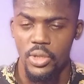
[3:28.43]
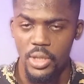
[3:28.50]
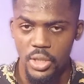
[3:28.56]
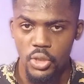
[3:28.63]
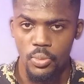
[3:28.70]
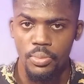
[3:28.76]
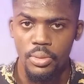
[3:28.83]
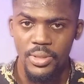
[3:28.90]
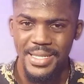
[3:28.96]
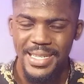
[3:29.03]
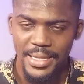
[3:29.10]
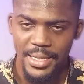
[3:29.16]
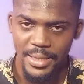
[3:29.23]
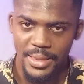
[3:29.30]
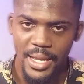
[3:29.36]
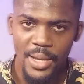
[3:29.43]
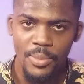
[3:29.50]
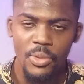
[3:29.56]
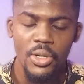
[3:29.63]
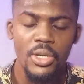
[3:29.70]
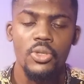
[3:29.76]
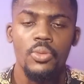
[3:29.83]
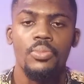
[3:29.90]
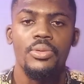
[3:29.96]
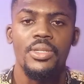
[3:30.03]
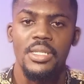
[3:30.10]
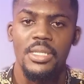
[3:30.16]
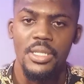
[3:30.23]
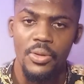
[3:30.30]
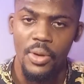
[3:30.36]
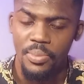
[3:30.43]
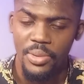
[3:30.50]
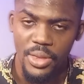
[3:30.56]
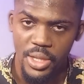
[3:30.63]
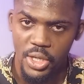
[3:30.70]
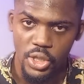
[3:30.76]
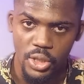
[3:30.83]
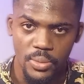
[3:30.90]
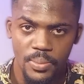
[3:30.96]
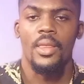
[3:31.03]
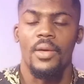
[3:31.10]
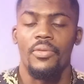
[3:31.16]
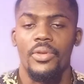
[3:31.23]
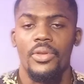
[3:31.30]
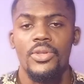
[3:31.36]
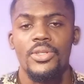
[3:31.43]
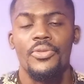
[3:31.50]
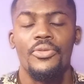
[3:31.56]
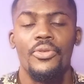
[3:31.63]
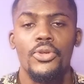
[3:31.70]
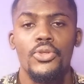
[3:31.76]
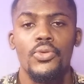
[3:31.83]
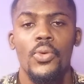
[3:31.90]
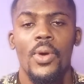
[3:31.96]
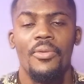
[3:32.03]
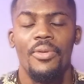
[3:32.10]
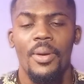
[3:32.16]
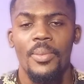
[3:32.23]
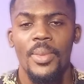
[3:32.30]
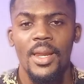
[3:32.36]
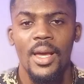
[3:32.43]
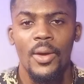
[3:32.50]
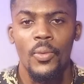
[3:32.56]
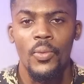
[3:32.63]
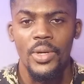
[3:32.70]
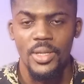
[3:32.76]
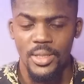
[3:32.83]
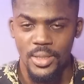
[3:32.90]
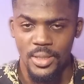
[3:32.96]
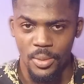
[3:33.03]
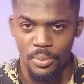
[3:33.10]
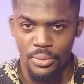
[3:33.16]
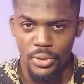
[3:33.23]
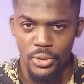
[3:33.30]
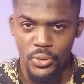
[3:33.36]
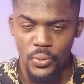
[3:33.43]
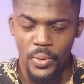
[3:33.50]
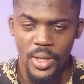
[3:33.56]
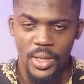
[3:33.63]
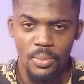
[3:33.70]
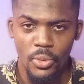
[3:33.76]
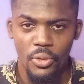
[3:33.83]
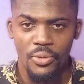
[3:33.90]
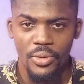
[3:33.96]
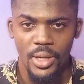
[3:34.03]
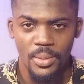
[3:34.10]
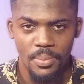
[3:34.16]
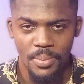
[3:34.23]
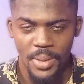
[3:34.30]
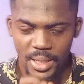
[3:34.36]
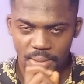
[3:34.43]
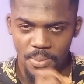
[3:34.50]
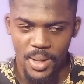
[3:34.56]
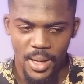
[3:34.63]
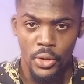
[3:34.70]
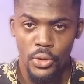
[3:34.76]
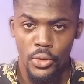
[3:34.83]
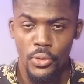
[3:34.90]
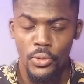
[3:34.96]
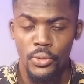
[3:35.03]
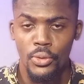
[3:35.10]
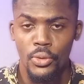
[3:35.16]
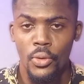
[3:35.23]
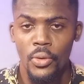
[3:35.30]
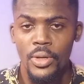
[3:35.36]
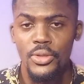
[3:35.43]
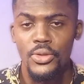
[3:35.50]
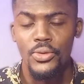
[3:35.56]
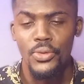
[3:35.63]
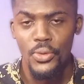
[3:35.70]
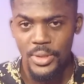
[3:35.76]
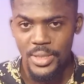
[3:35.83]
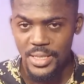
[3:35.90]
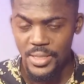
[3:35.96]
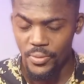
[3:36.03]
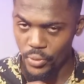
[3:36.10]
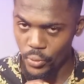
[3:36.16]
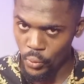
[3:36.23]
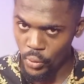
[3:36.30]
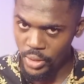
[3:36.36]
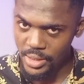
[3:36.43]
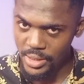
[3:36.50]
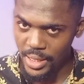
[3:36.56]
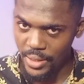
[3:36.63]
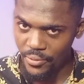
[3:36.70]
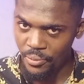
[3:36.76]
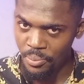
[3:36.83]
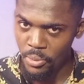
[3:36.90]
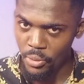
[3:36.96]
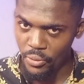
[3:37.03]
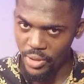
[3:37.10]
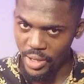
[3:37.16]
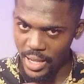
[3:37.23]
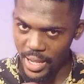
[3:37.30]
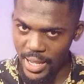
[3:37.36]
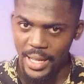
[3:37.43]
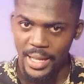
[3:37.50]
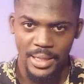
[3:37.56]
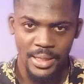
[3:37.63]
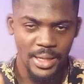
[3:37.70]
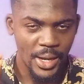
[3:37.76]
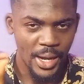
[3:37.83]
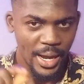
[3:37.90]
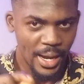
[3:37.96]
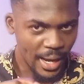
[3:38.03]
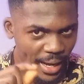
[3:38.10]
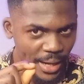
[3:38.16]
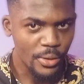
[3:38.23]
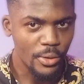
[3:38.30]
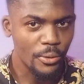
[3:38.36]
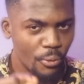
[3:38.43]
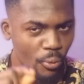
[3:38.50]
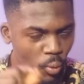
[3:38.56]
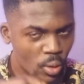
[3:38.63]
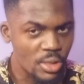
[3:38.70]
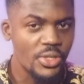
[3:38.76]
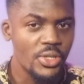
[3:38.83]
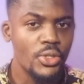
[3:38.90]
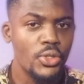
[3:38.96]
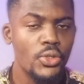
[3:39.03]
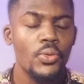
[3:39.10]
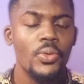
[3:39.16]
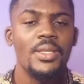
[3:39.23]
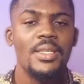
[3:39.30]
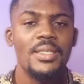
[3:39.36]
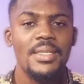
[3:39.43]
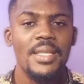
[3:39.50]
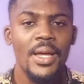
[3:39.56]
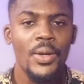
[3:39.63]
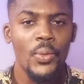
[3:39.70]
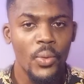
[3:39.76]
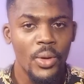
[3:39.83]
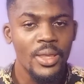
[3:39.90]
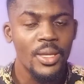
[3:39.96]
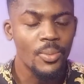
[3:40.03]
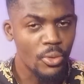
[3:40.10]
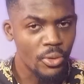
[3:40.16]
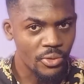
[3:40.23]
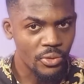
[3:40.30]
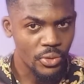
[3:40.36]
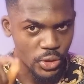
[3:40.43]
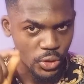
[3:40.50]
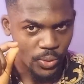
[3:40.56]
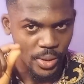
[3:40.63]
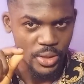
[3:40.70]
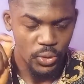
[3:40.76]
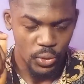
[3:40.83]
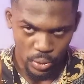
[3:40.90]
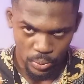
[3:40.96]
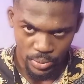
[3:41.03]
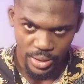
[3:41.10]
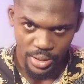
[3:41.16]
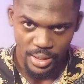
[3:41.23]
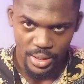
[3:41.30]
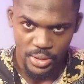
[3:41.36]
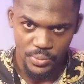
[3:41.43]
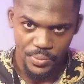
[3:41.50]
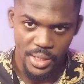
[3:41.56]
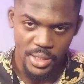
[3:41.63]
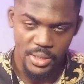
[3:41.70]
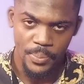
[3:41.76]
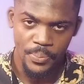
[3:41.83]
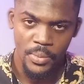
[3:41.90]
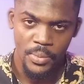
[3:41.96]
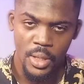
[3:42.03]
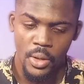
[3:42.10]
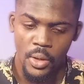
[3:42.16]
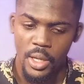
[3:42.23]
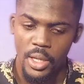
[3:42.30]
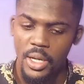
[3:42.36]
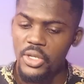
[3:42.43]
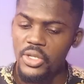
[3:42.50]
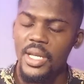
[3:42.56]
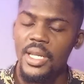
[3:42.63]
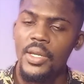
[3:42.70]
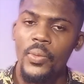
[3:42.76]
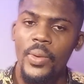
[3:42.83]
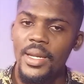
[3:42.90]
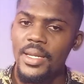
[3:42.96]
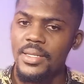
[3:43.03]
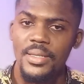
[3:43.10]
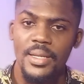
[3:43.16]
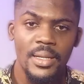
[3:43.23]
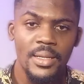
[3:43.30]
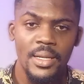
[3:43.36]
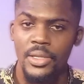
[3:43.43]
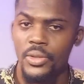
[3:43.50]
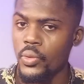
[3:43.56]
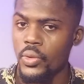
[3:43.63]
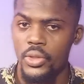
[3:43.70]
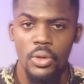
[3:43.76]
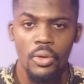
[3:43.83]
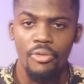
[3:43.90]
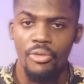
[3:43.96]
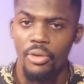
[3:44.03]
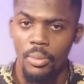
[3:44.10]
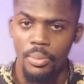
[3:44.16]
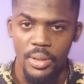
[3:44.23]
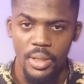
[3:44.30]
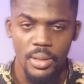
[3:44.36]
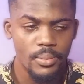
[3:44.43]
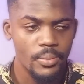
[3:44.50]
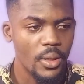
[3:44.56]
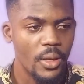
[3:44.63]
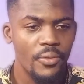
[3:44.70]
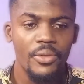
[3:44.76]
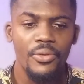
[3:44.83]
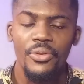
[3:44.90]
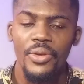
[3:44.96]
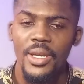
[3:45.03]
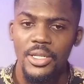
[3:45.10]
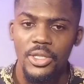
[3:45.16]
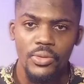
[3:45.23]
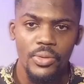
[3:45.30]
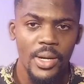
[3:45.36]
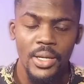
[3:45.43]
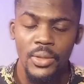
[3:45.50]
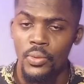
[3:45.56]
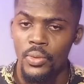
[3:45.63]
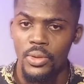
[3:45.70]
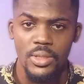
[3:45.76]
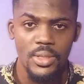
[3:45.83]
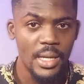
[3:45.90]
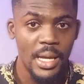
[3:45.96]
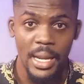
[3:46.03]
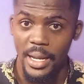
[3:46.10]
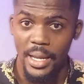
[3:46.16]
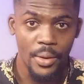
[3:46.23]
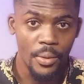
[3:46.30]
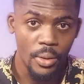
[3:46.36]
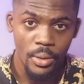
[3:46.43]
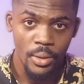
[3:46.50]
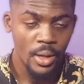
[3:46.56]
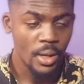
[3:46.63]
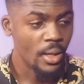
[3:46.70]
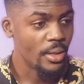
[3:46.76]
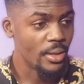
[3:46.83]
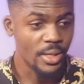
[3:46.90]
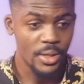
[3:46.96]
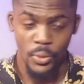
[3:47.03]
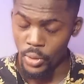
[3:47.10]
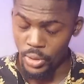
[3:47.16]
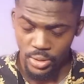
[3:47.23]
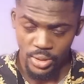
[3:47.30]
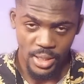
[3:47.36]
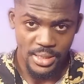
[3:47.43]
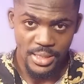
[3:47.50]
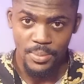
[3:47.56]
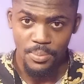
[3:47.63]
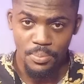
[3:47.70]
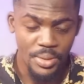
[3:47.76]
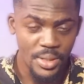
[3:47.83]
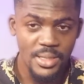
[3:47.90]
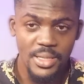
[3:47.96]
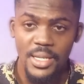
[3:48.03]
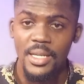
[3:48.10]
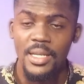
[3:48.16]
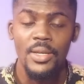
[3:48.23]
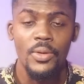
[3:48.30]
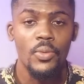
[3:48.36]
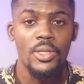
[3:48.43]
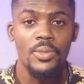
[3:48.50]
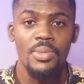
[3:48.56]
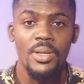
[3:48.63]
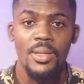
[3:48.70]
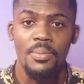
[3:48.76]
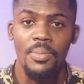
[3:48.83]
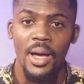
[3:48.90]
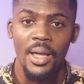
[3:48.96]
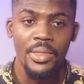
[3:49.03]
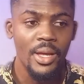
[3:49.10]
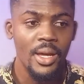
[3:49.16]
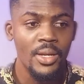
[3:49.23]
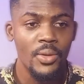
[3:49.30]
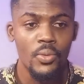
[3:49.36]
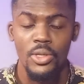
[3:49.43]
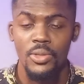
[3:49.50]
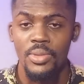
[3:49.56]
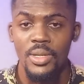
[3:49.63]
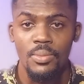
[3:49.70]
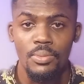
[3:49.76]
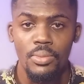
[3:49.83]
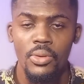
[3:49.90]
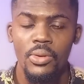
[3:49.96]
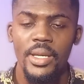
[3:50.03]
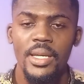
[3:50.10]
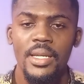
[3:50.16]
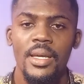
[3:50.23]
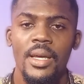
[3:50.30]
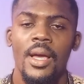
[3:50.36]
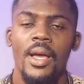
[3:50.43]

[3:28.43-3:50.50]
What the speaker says: You need to put in the time, you need to put in the repetition. Now, for those of us who are familiar with the Bruce Wayne movie, Batman, you're going to notice if you watch that movie and kind of watch it to understand what the movie was trying to communicate, right? Initially, when it started, it was all floppy. Everything he tried was an error. He was getting beaten, he was being battered, he was being bullied.